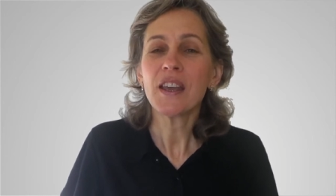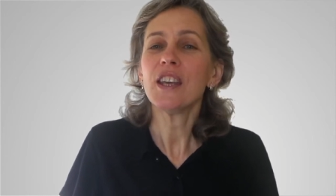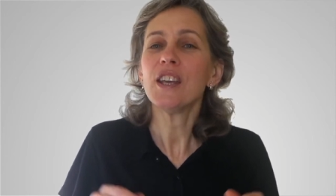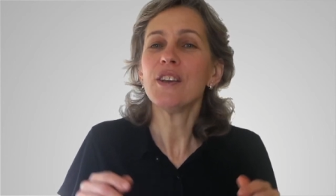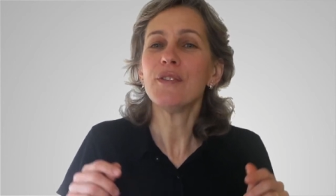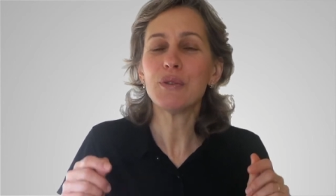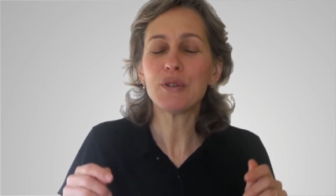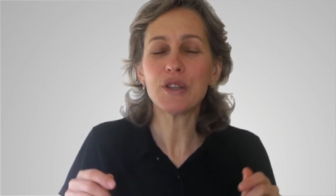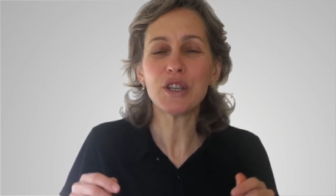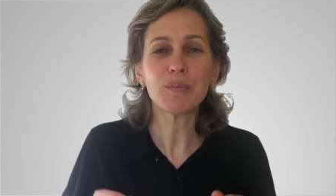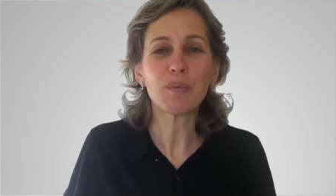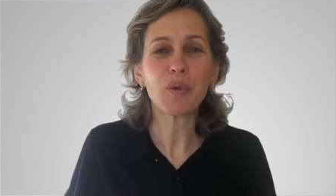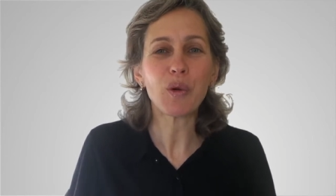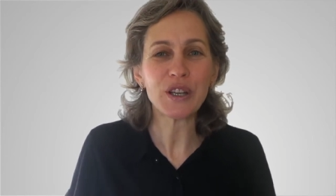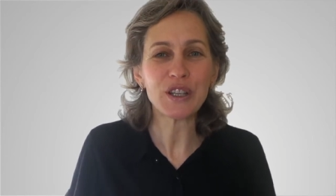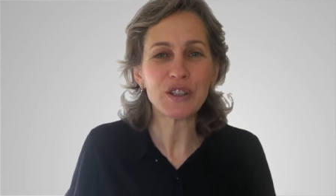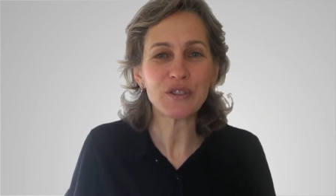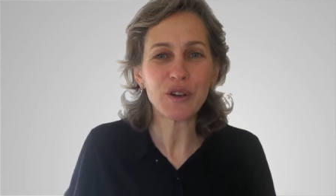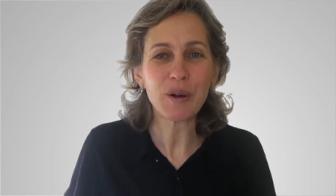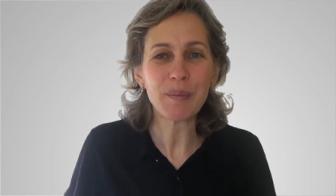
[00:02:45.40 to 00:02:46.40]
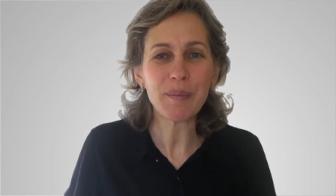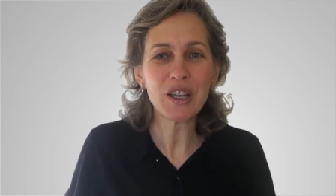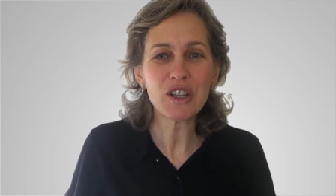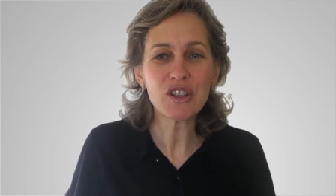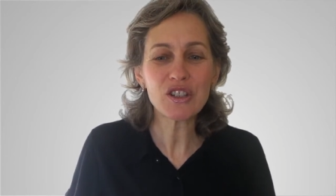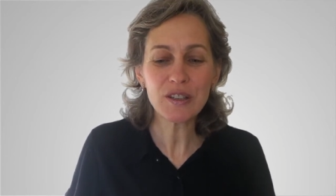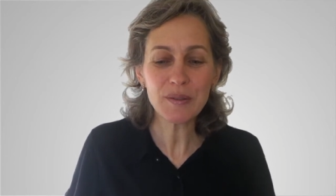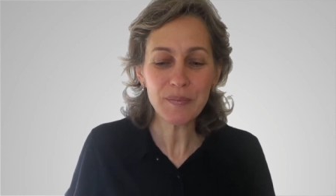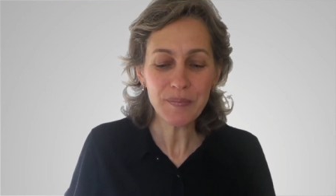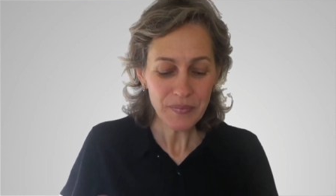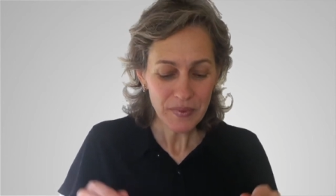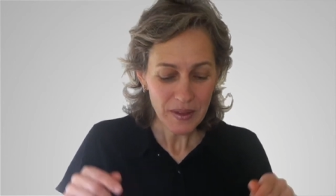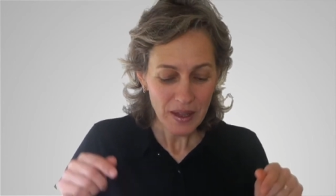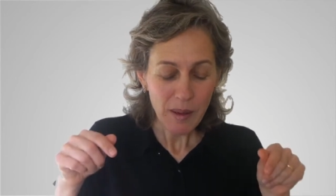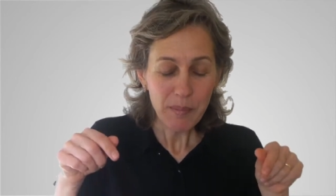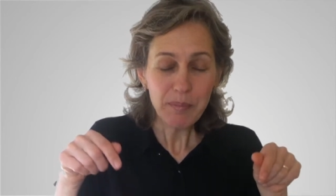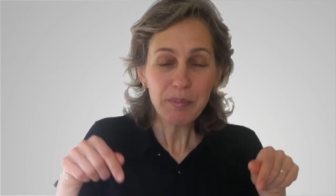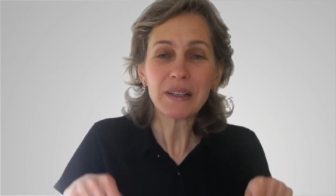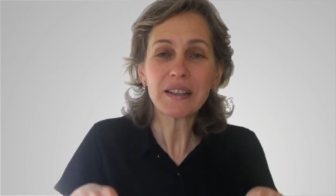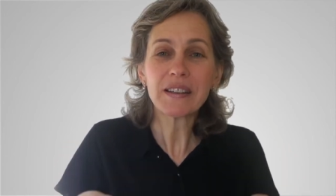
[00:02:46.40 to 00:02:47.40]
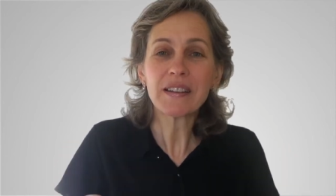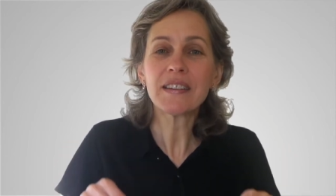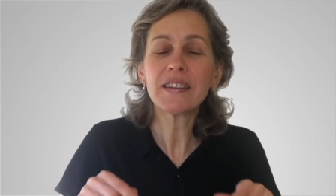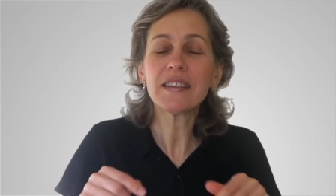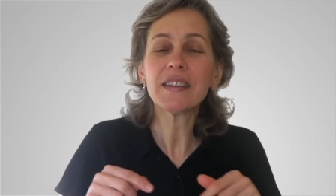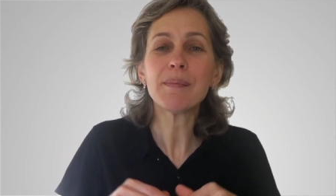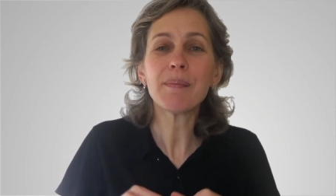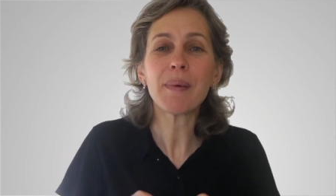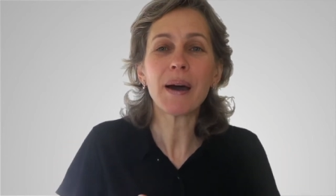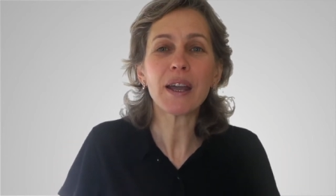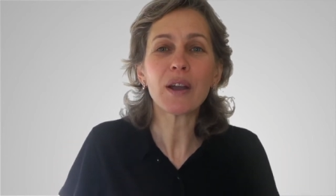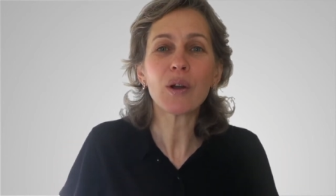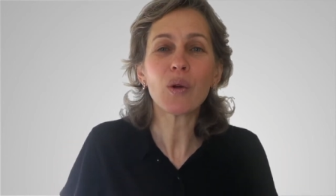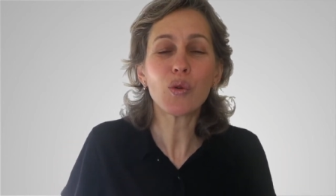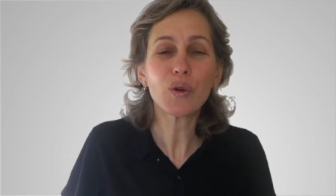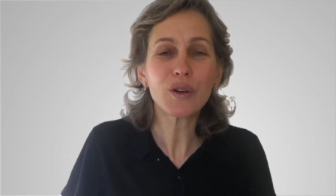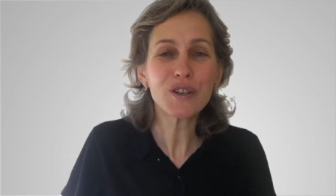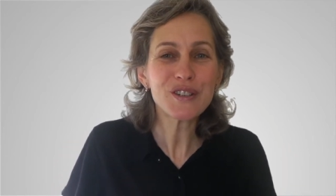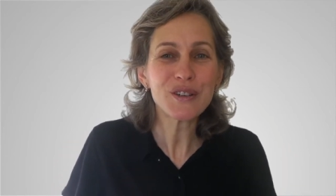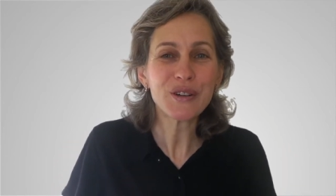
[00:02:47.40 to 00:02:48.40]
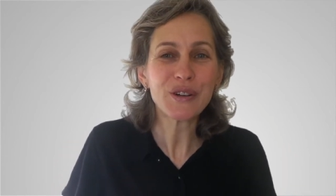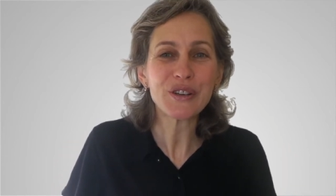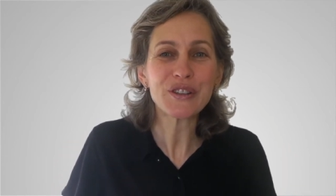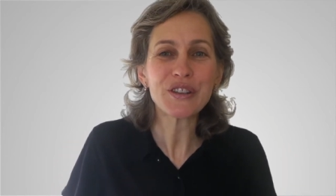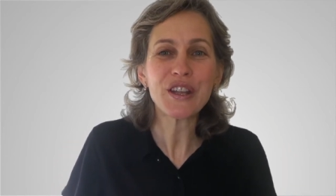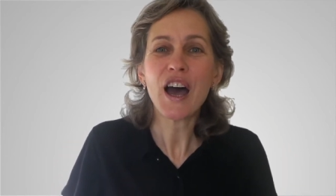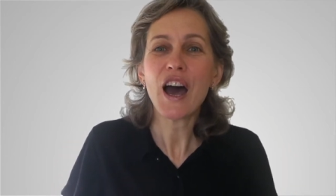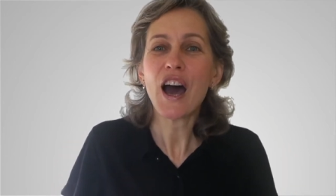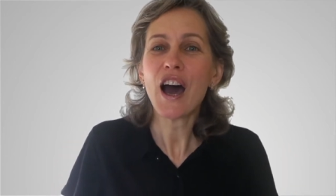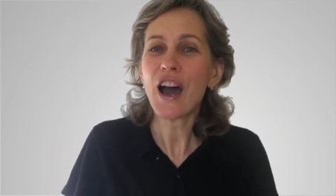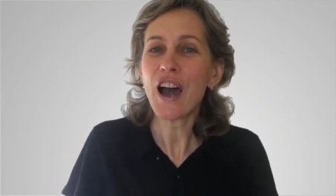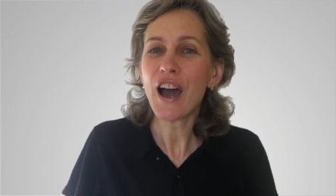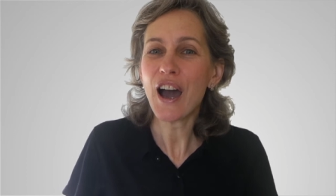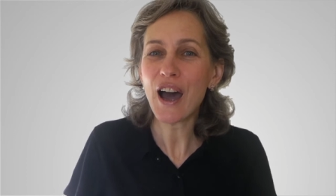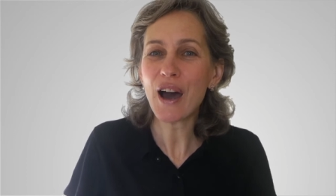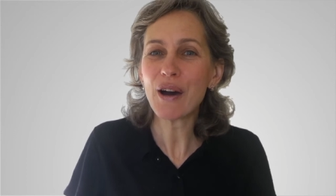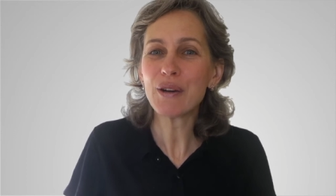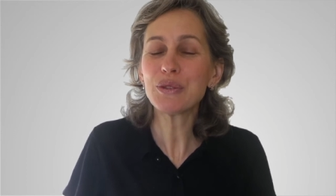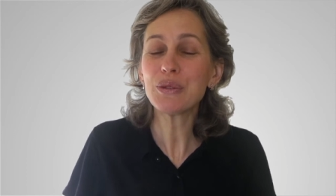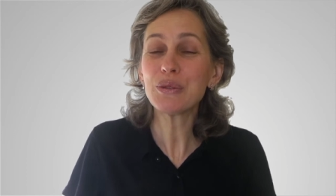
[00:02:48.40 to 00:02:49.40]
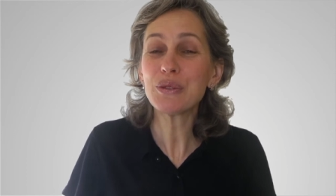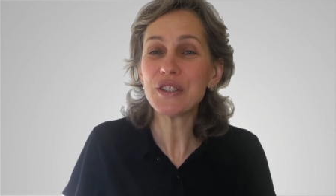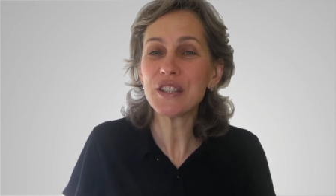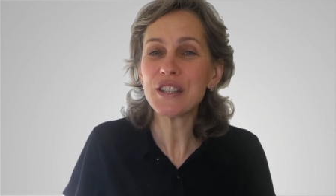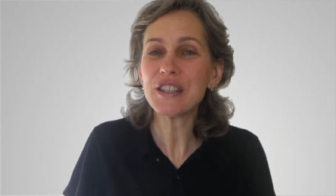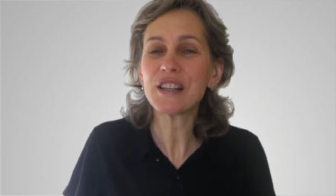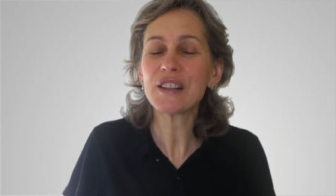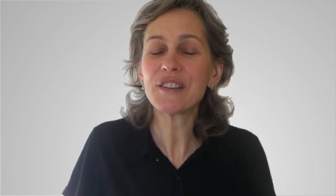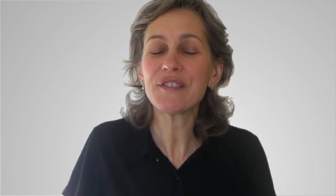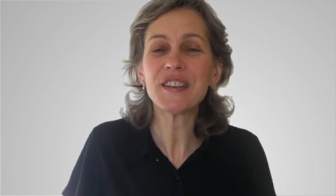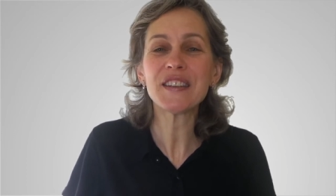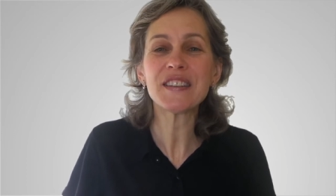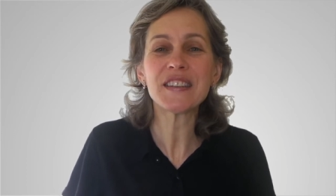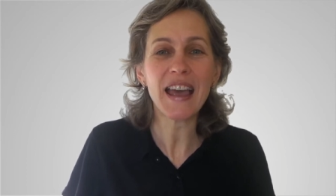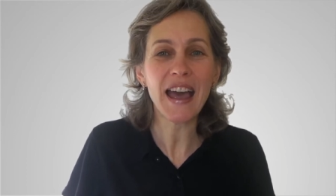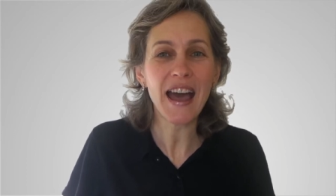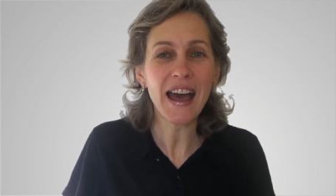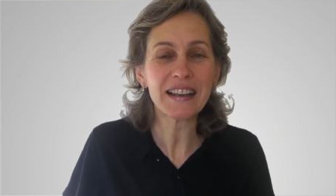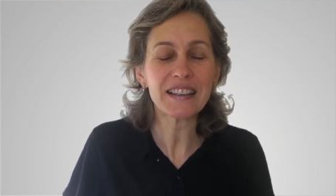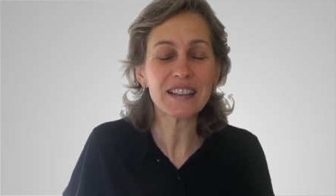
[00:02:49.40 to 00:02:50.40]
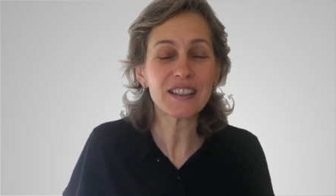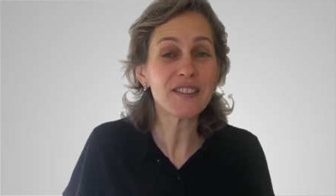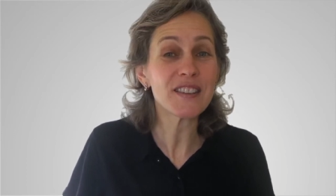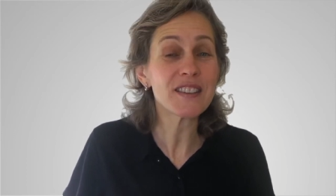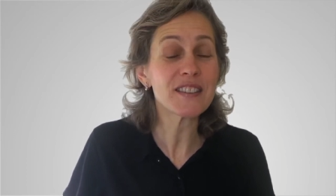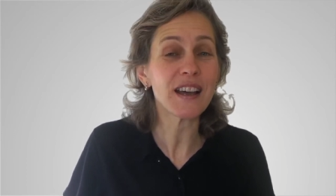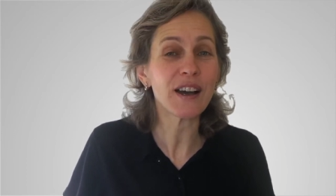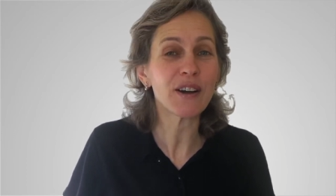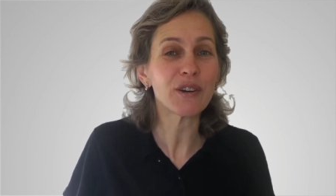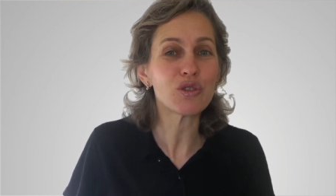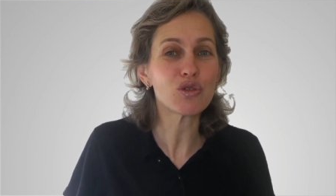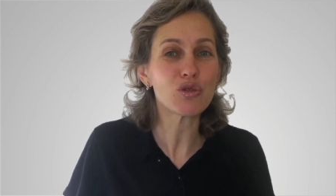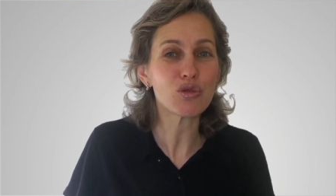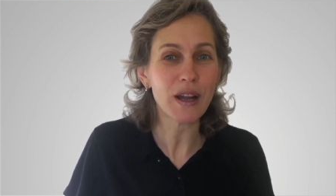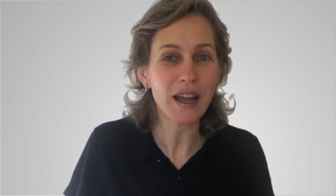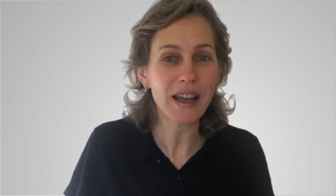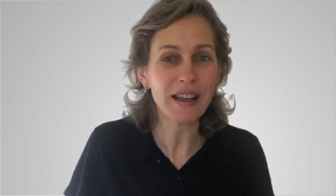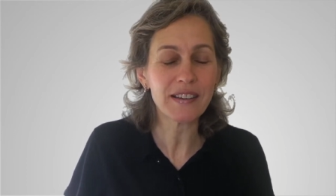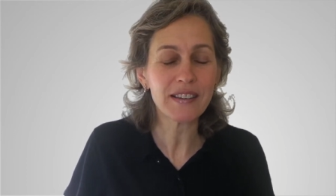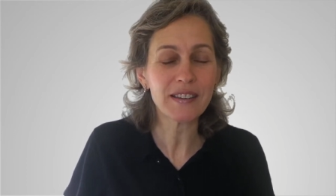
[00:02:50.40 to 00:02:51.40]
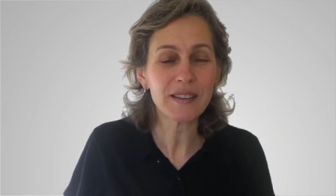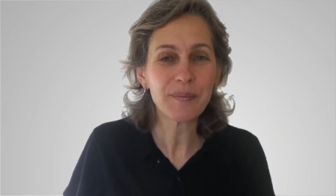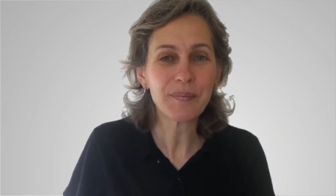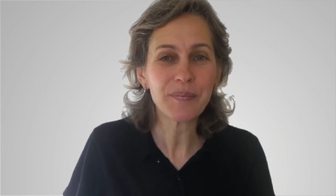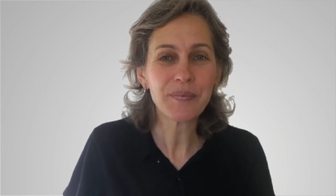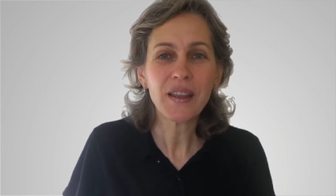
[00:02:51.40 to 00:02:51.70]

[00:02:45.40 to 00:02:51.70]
If you need more information, please see my course on how to deal with acne without drugs.